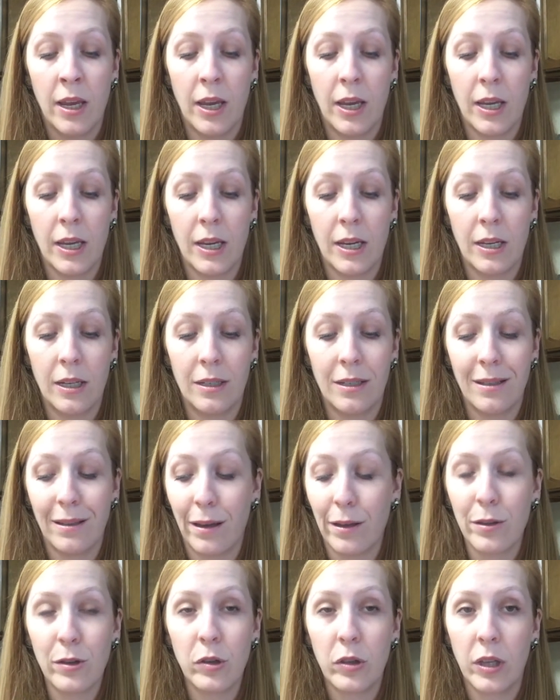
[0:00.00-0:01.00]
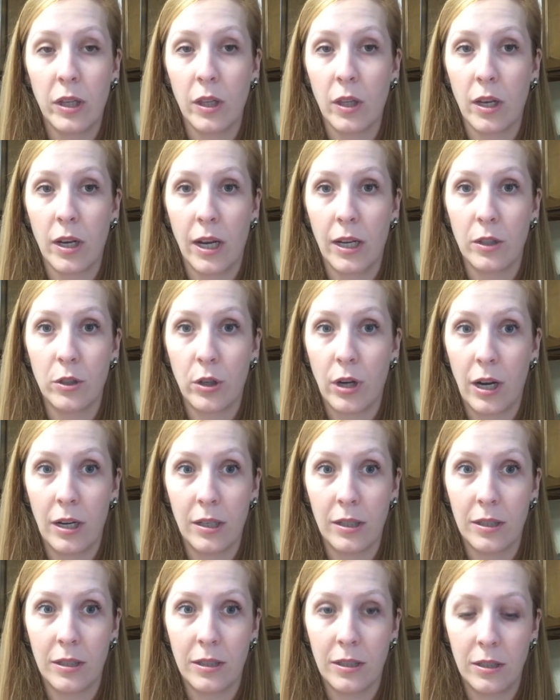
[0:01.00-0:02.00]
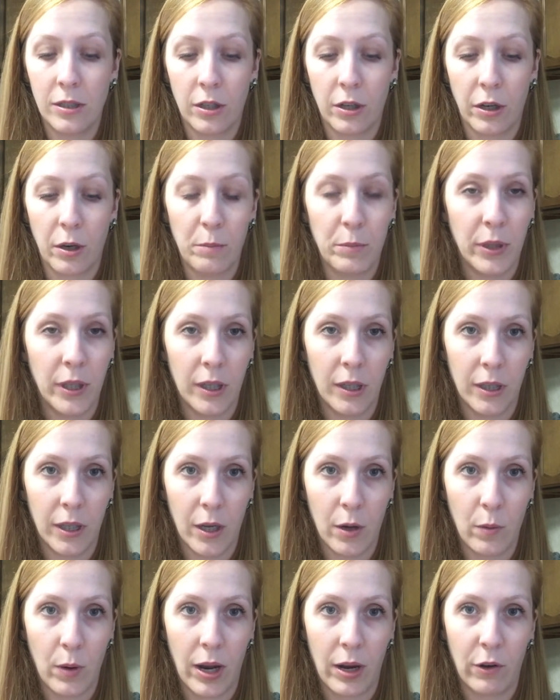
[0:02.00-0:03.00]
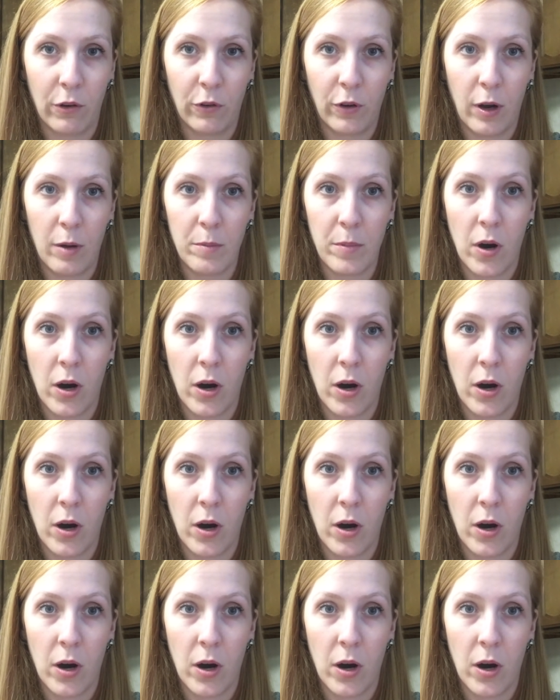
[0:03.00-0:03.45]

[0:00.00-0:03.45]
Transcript: And the other thing that I try to steer completely away from